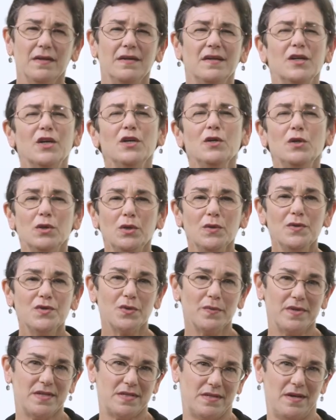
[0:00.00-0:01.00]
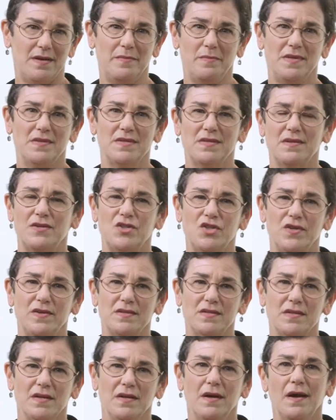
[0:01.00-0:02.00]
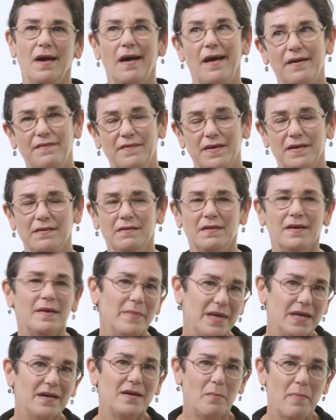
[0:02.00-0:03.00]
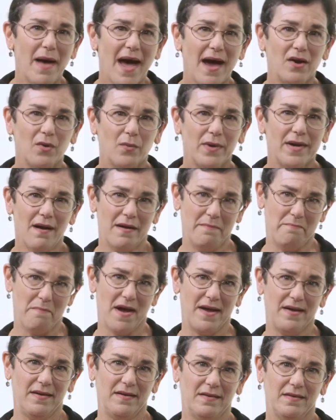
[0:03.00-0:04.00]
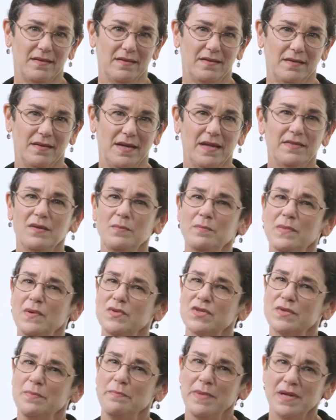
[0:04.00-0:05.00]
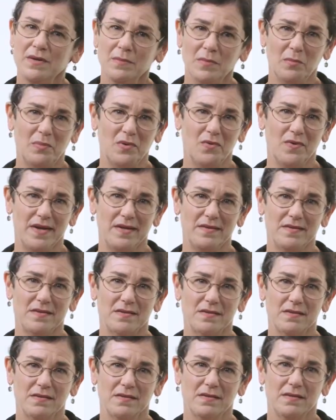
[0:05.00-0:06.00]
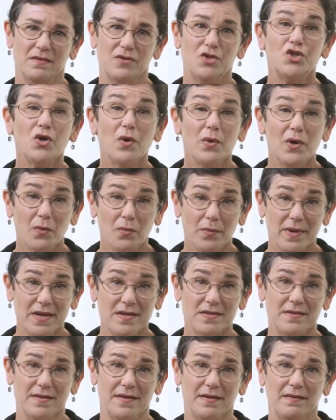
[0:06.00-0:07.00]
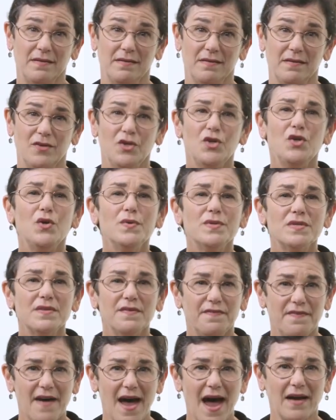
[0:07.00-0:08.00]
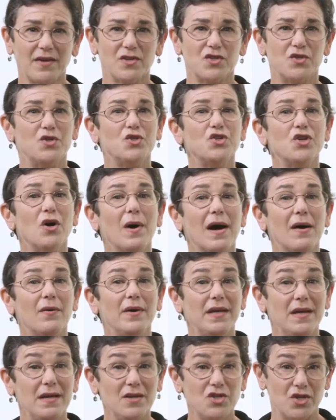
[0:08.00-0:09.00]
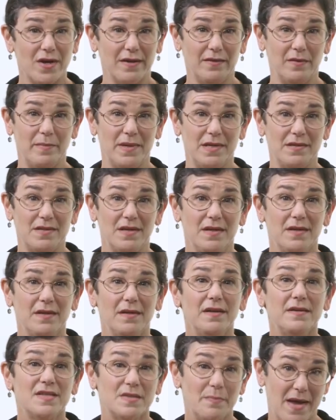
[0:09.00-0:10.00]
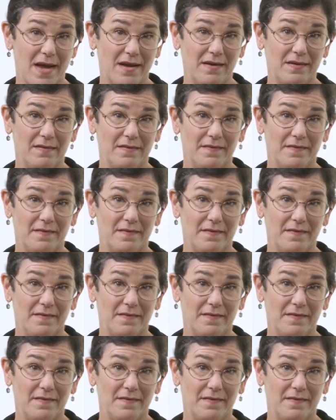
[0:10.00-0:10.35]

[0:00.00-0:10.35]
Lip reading: Conclusory statements such as, Evan committed a battery on Mike, get the most minimal points. Show your reasoning. Use the facts to show how each element is met.